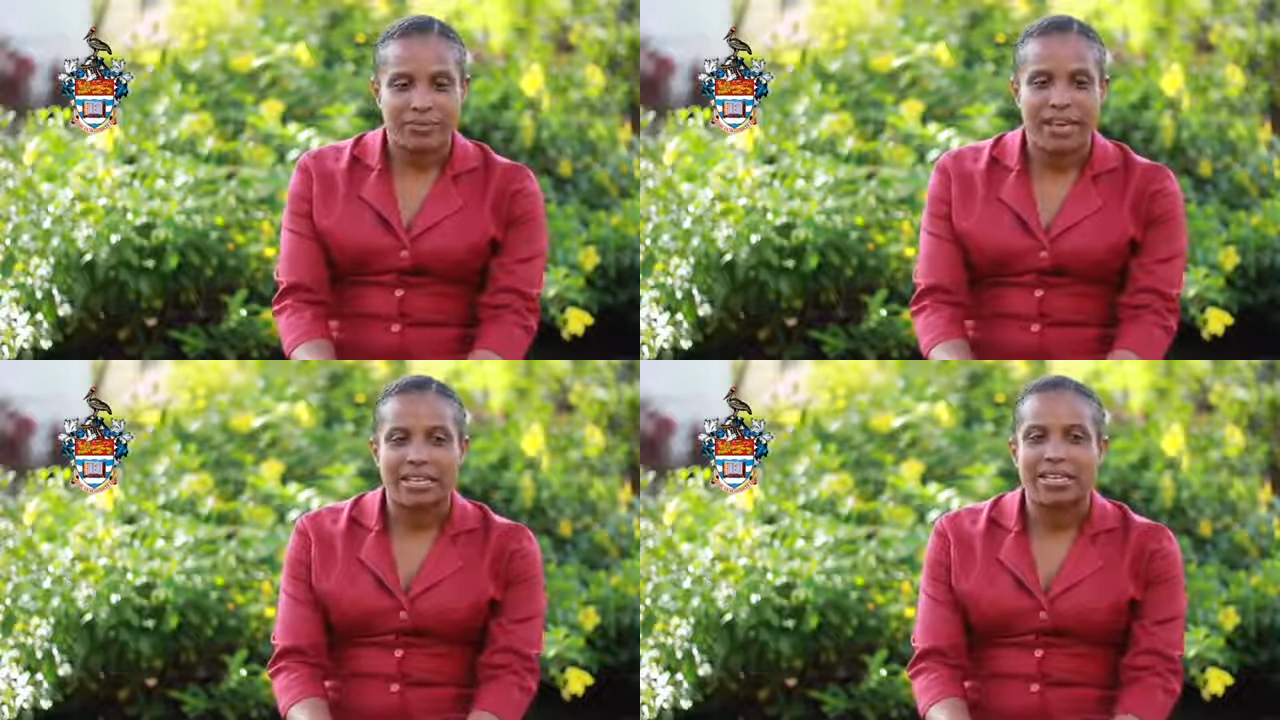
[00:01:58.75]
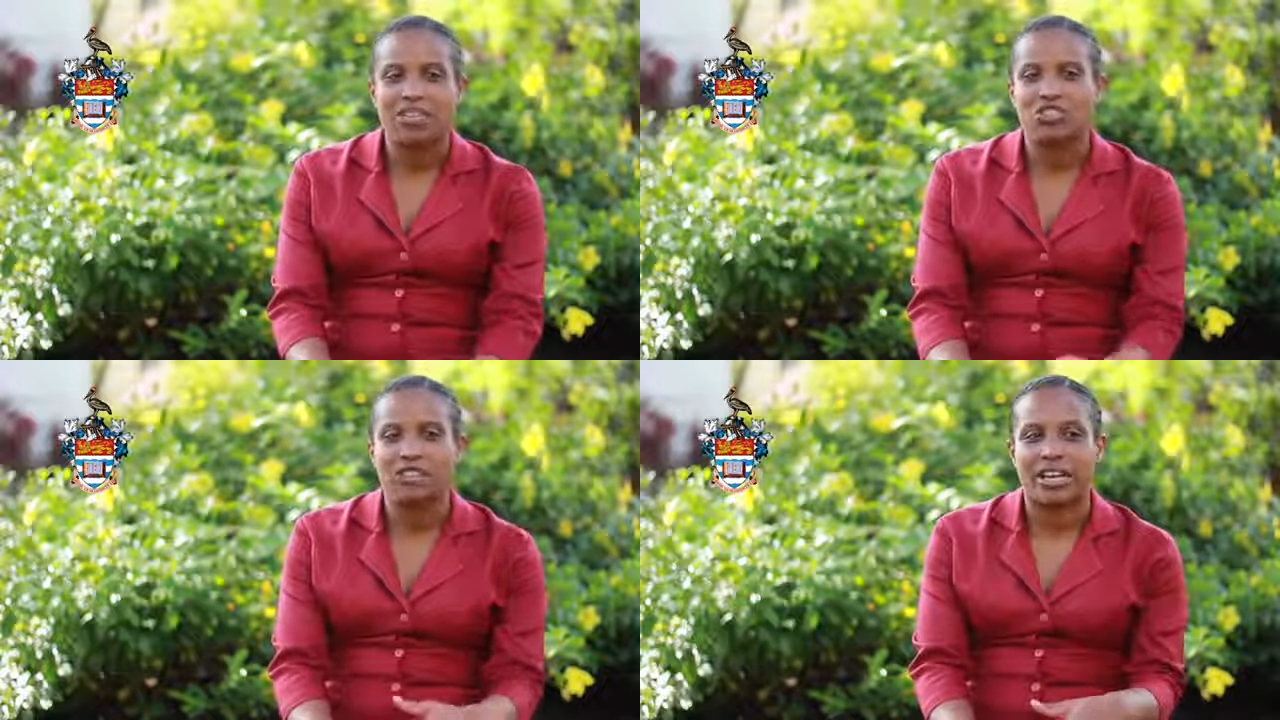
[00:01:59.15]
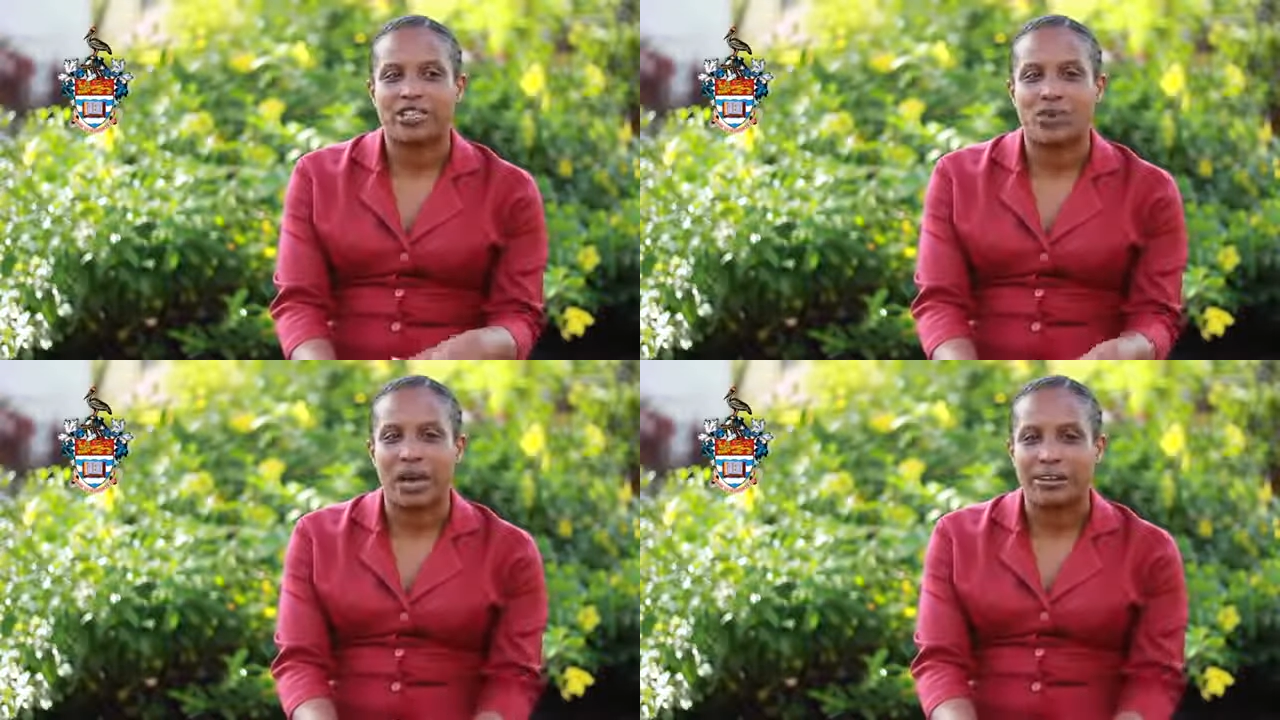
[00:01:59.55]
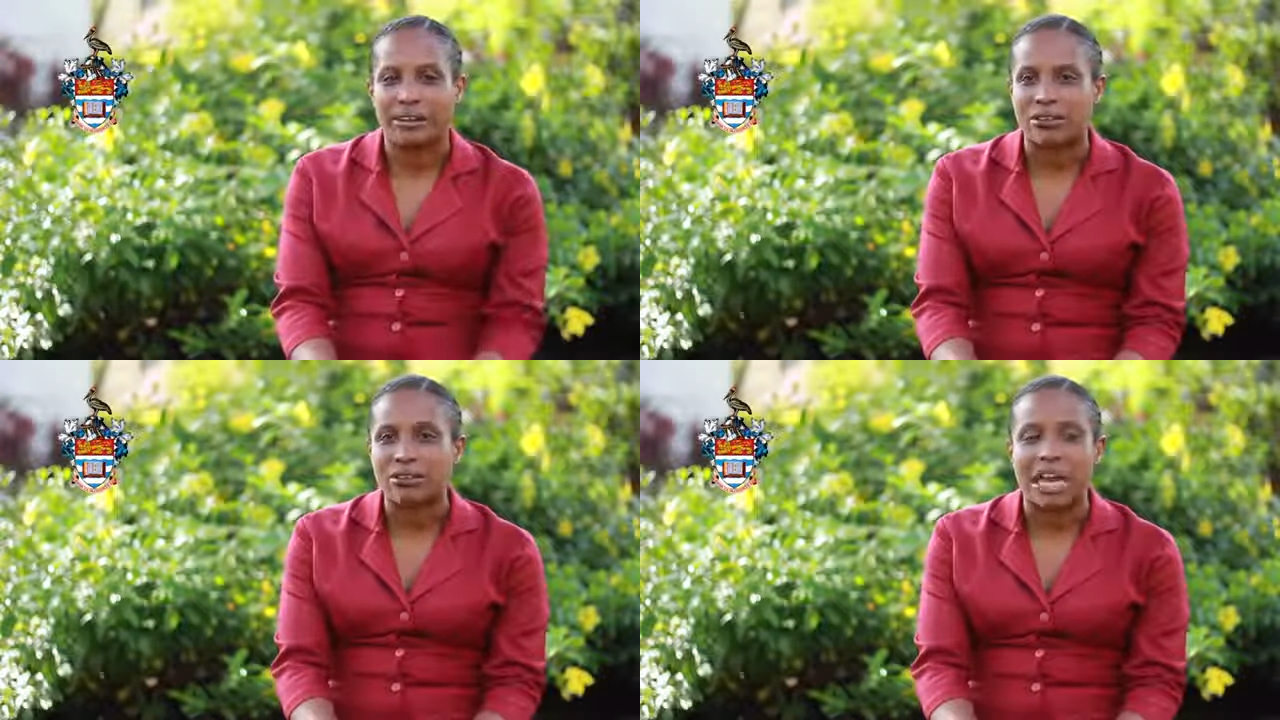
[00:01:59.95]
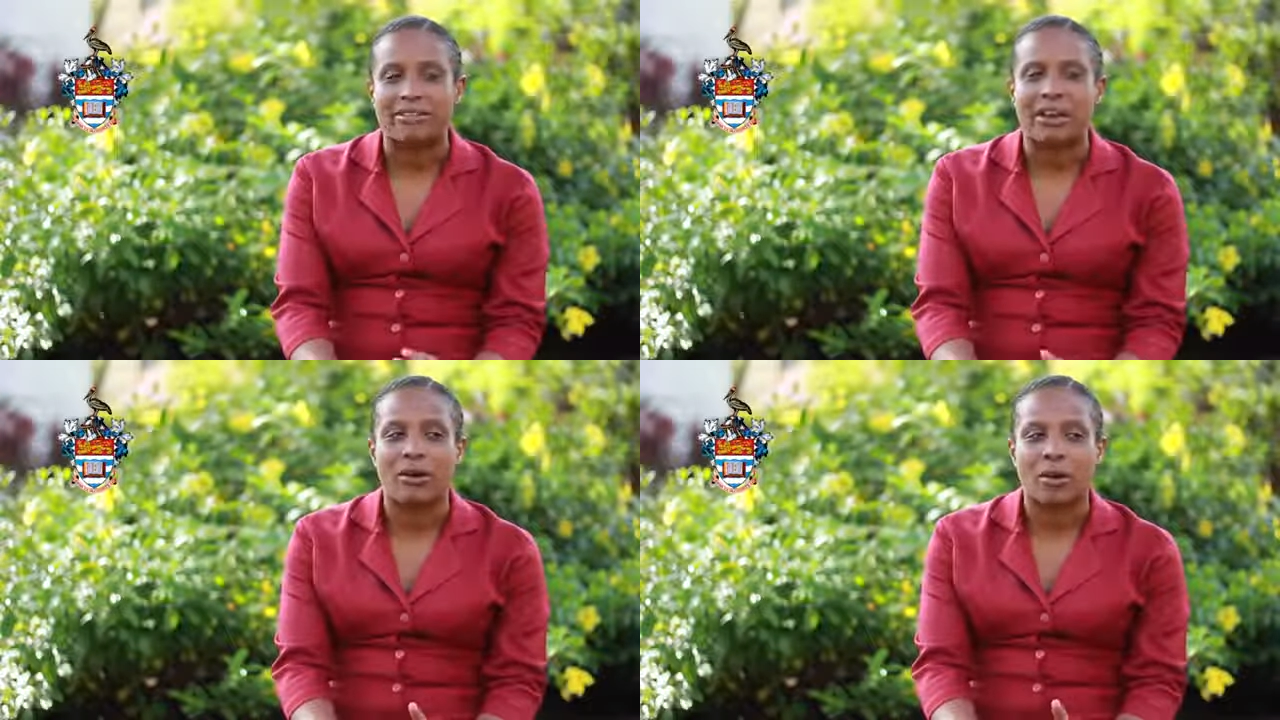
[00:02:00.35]
Any issue that you have, I don't think
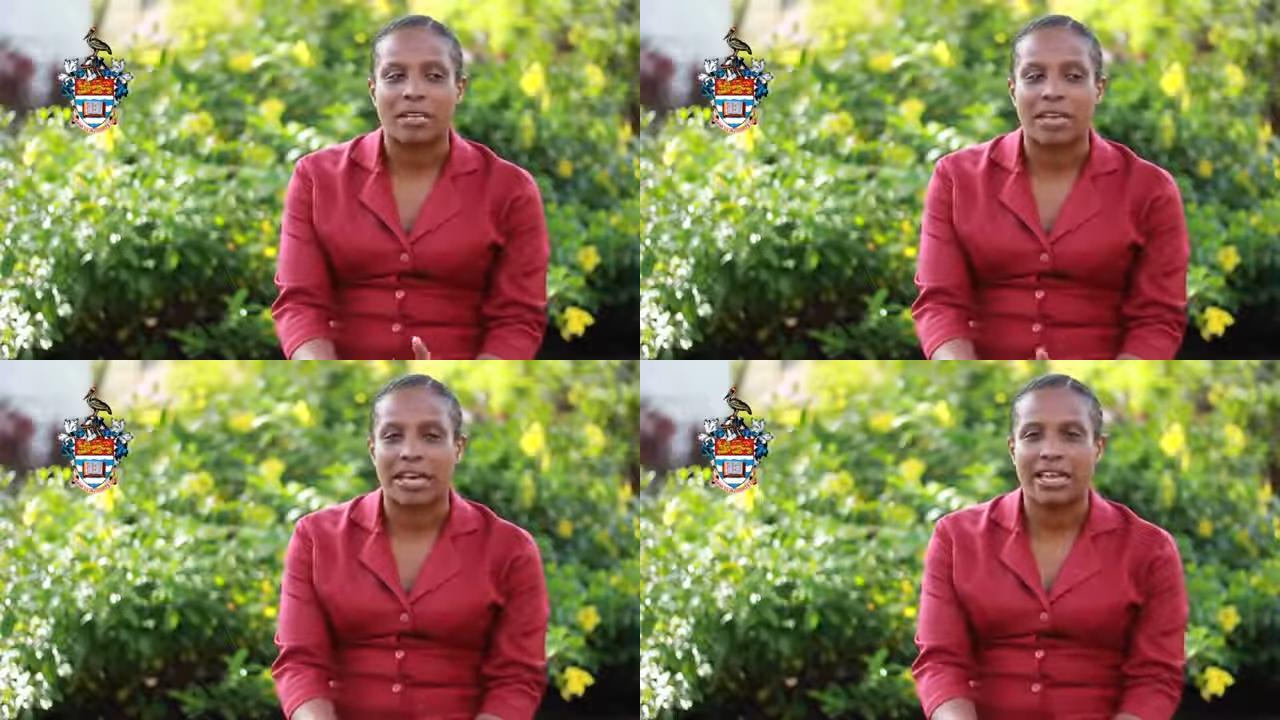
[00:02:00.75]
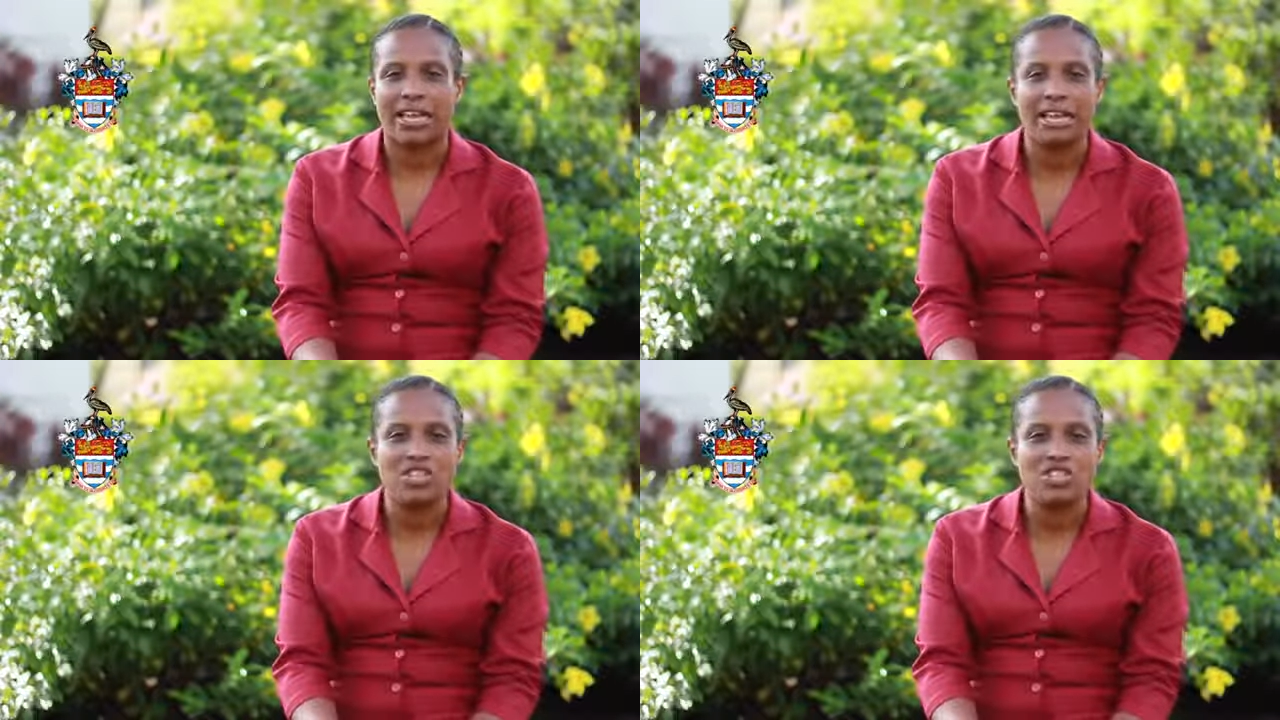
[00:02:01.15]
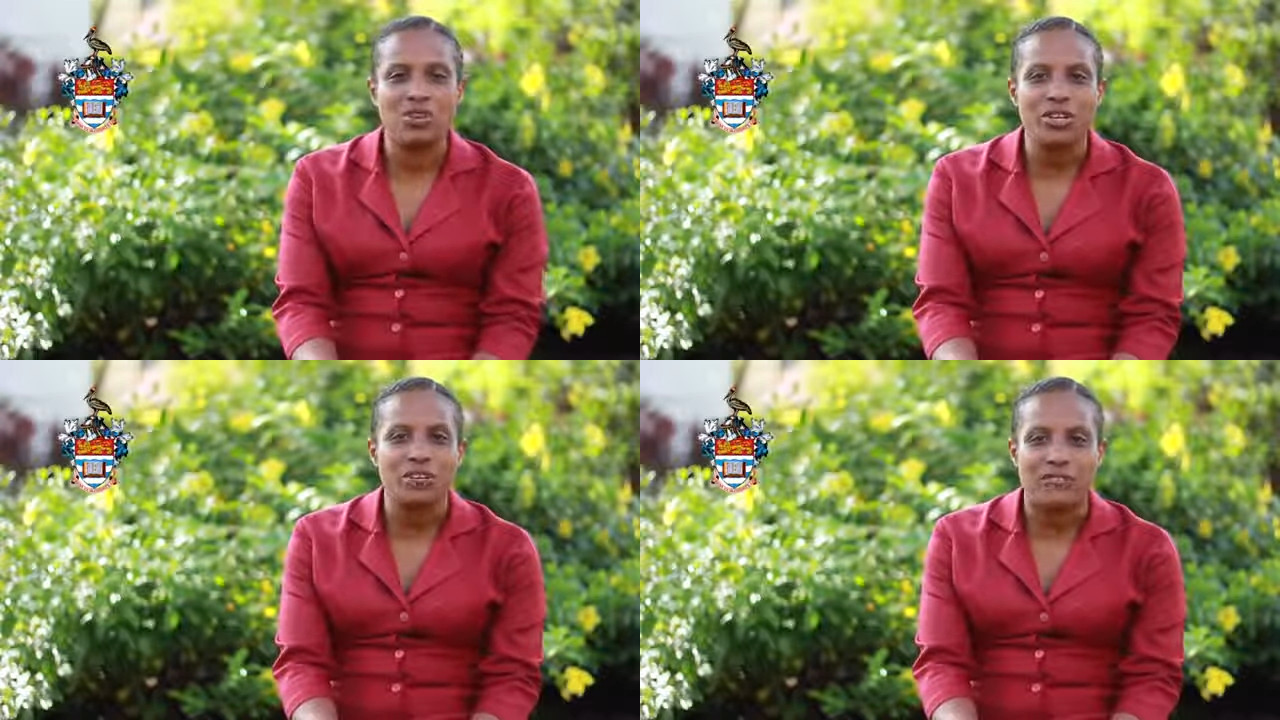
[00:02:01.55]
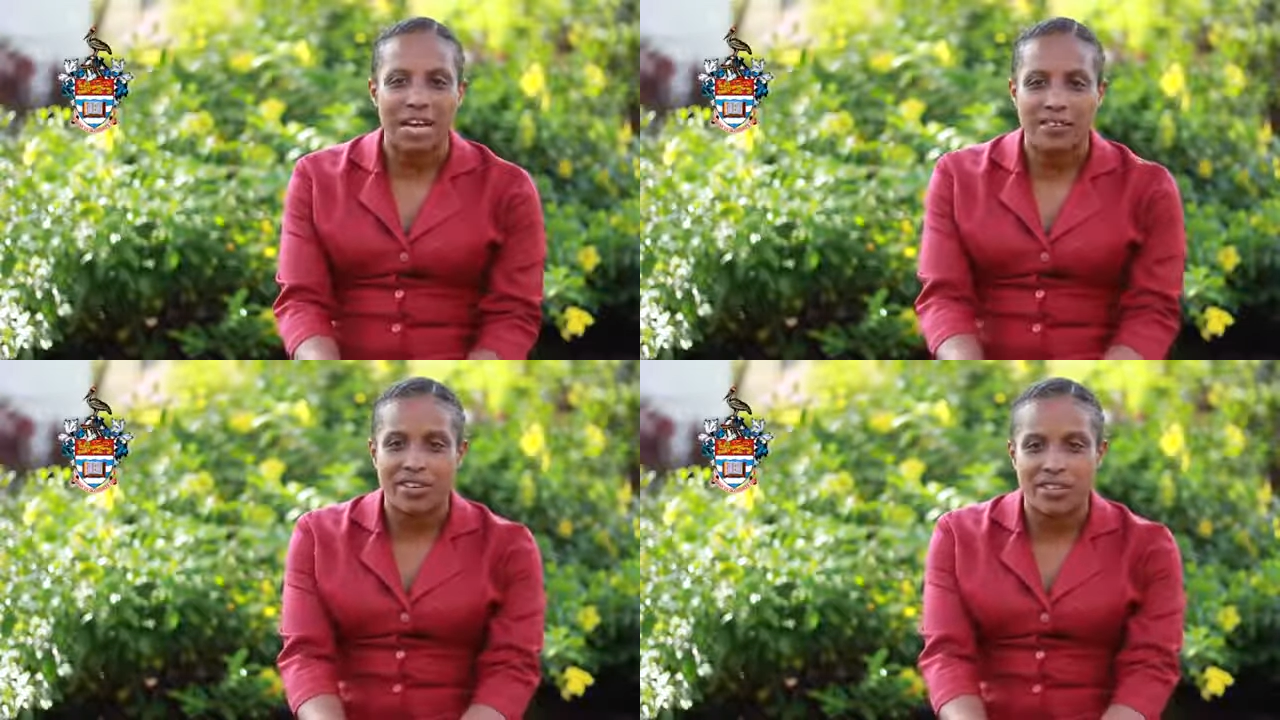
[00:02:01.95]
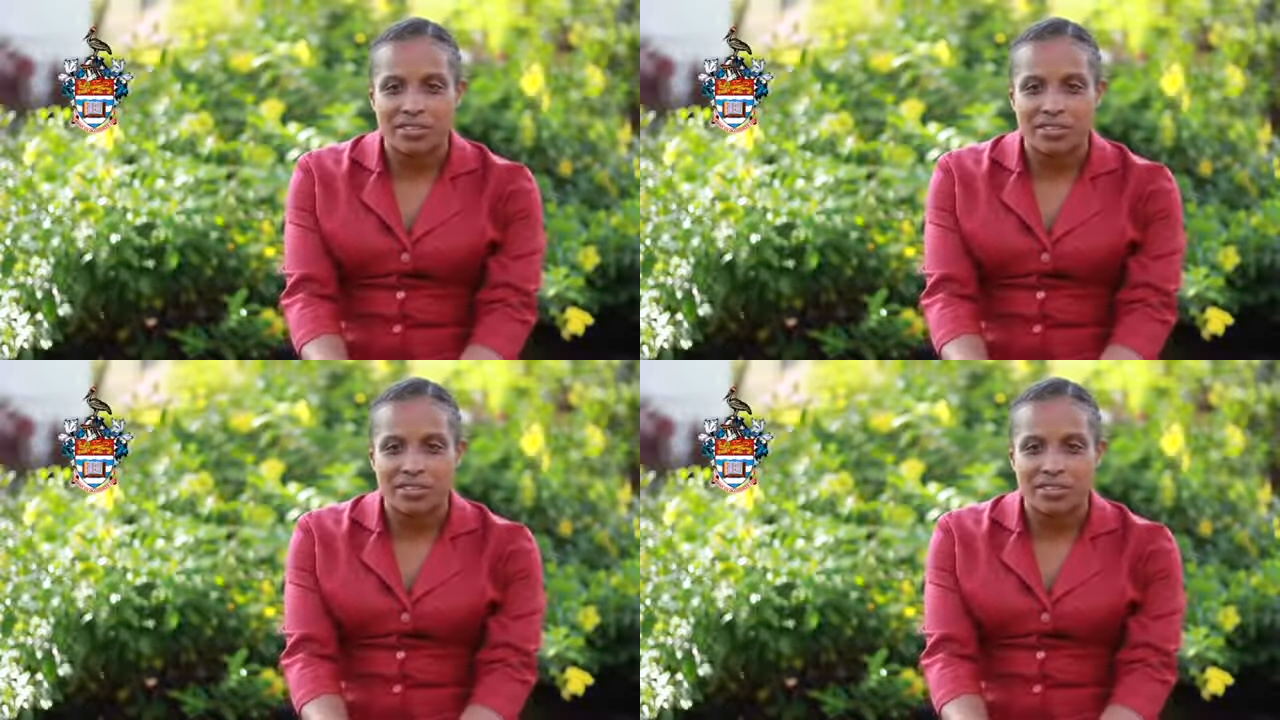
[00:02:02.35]
I've encountered any issue in the 5 years of